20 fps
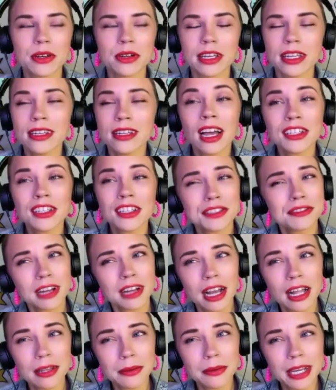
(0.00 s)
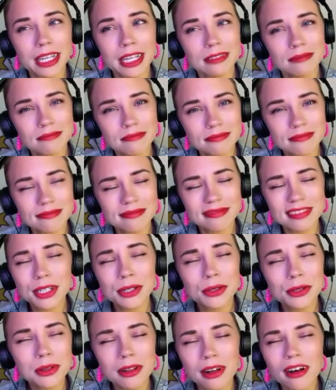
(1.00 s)
And not just for Halloween. They're
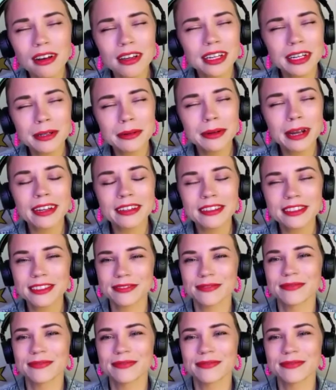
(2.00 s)
cool all year round.